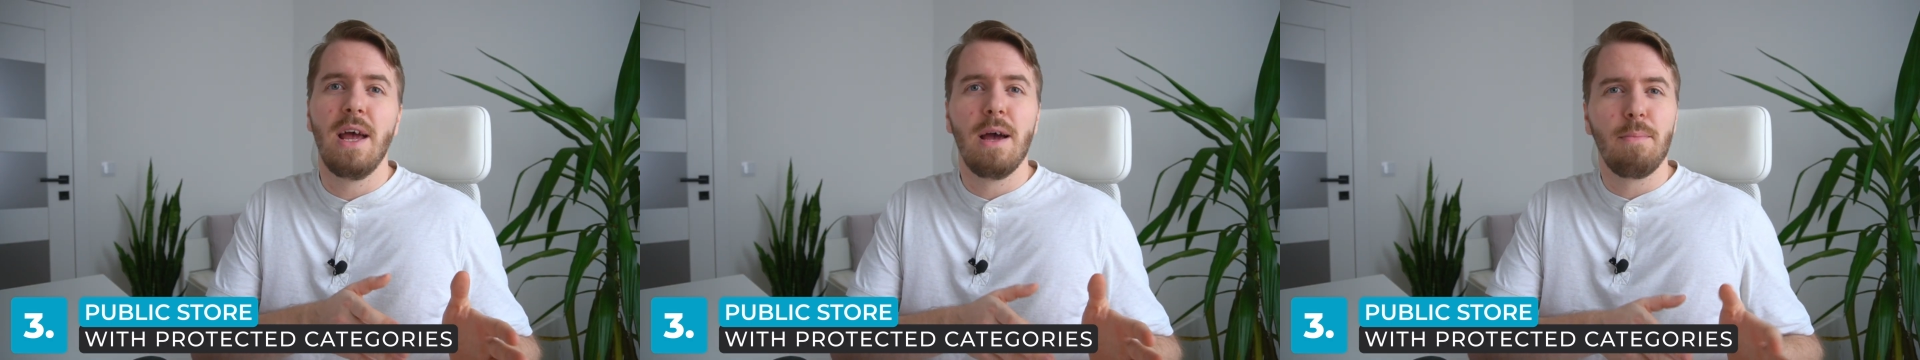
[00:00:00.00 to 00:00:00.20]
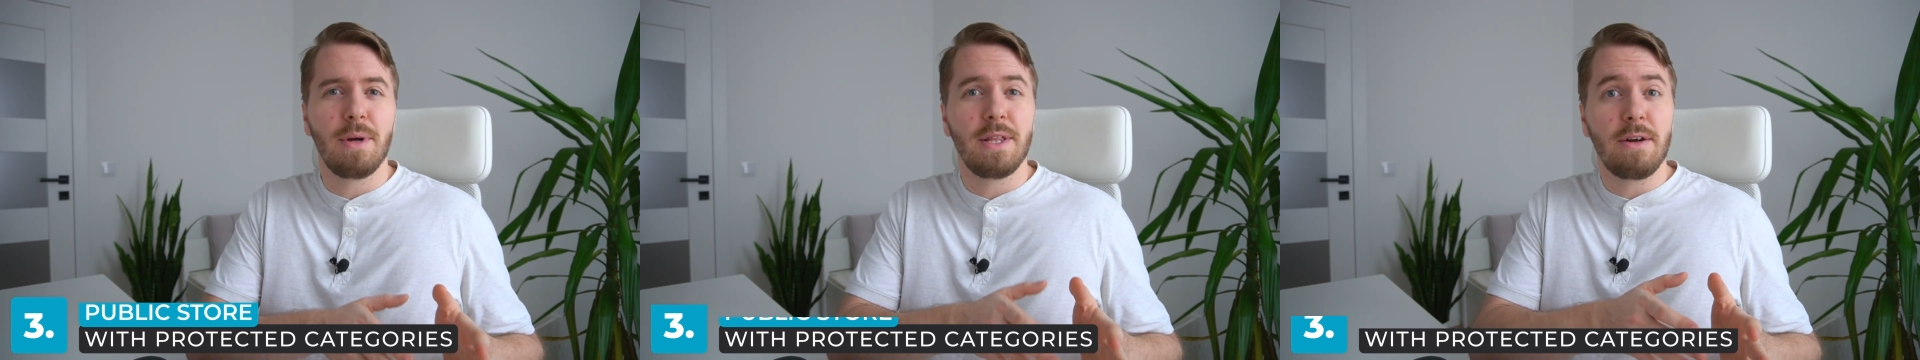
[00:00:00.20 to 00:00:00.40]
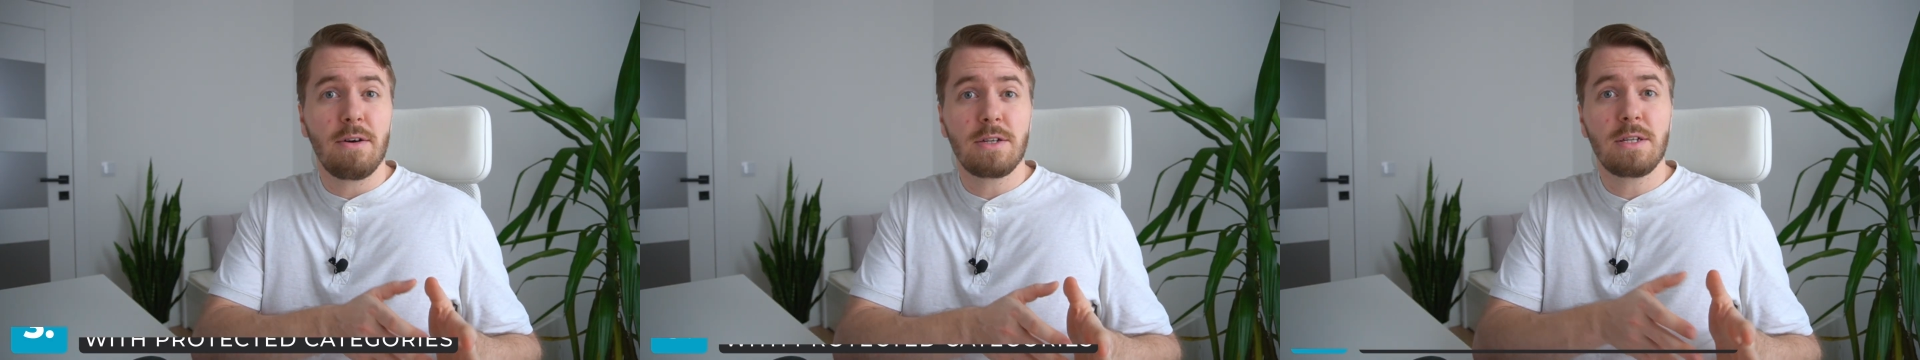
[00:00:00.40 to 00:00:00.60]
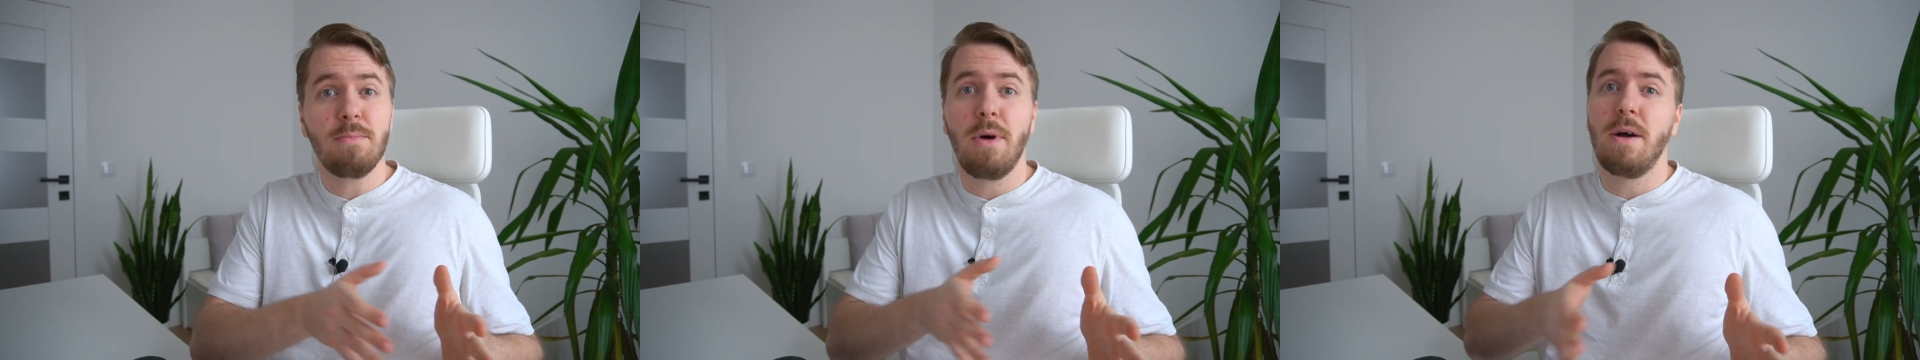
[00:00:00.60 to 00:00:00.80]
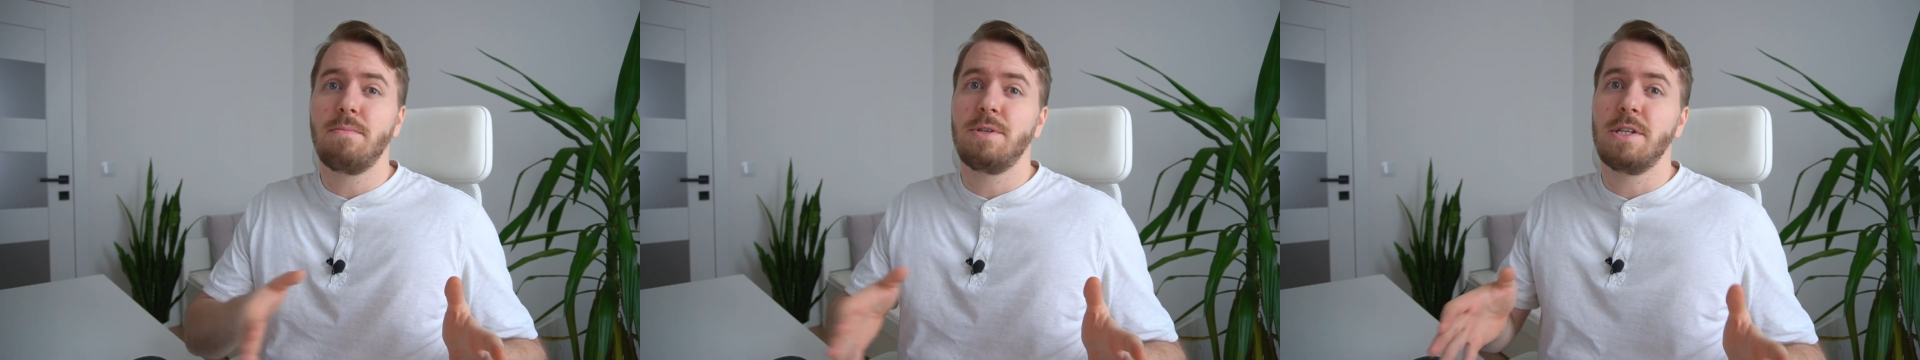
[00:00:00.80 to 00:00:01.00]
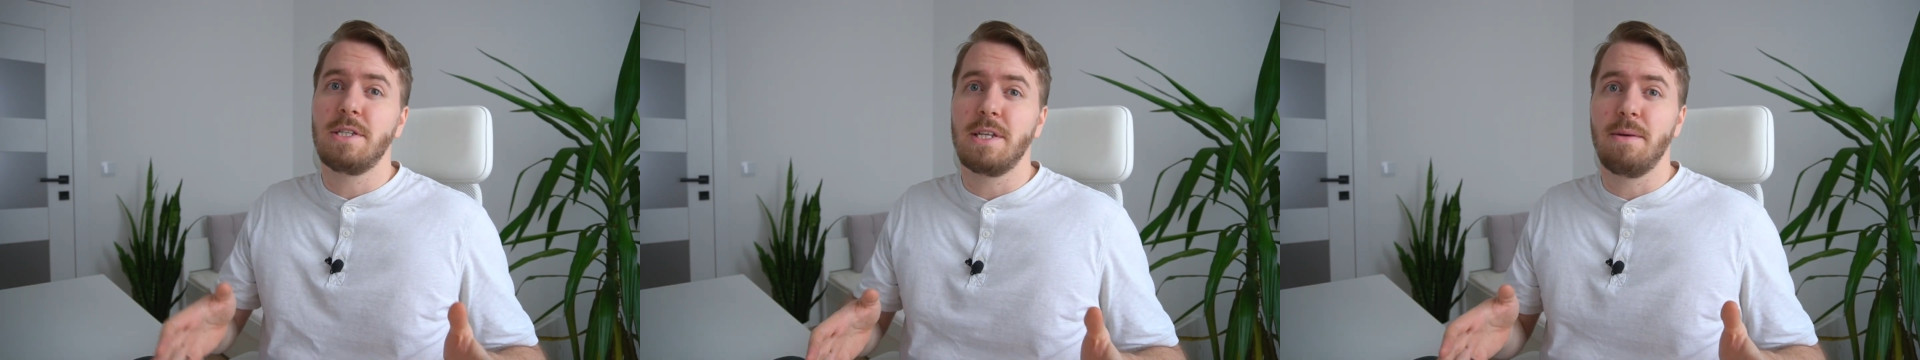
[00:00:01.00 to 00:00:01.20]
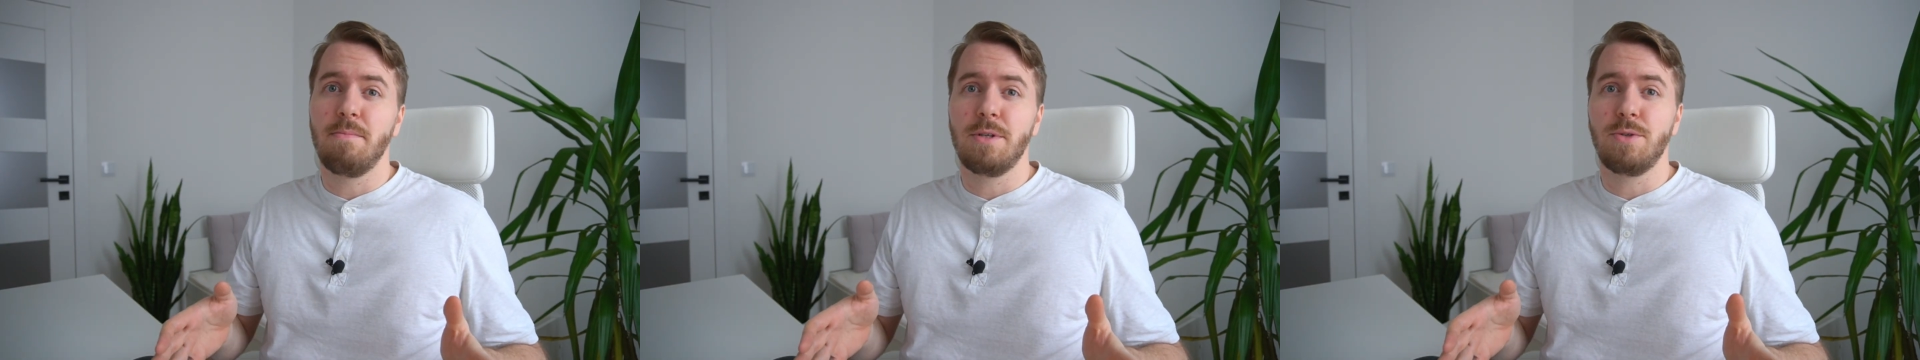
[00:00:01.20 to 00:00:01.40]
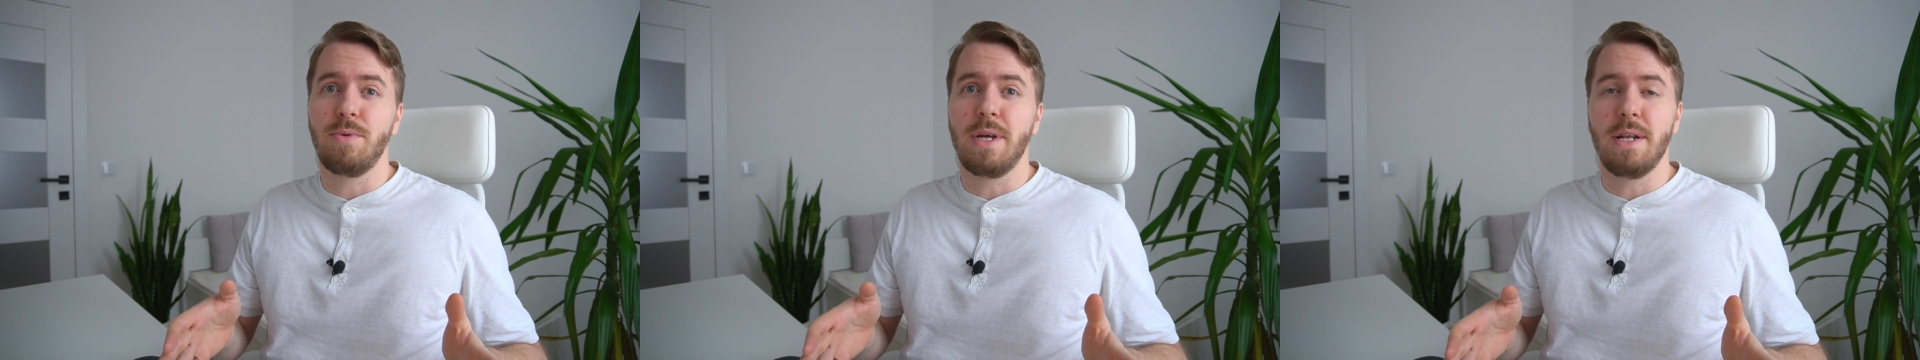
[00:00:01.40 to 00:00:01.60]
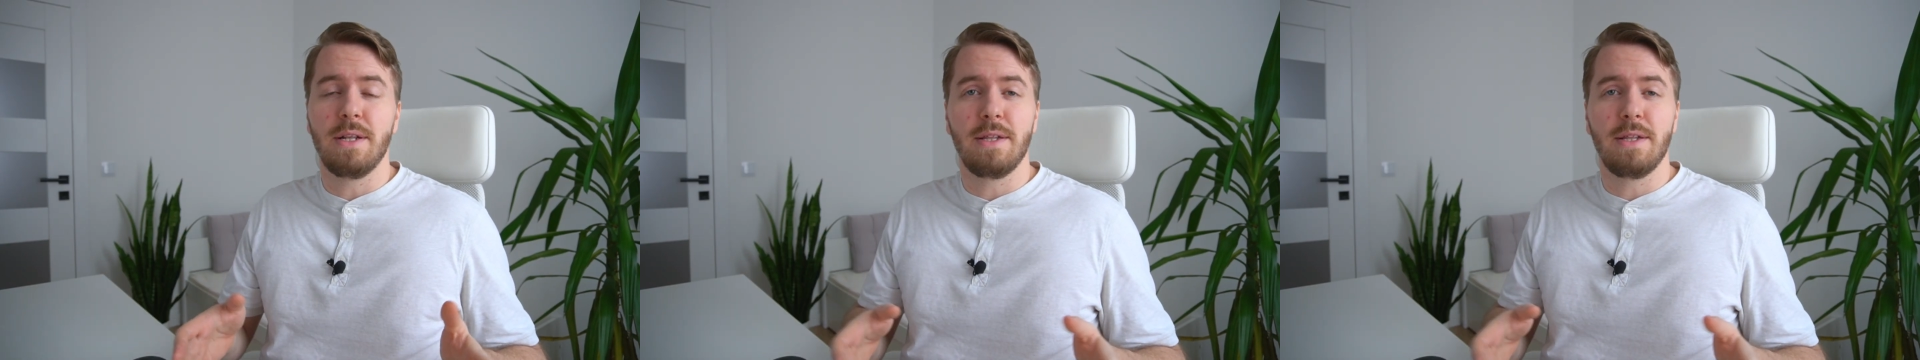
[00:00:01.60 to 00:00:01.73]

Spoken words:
but there are some options in between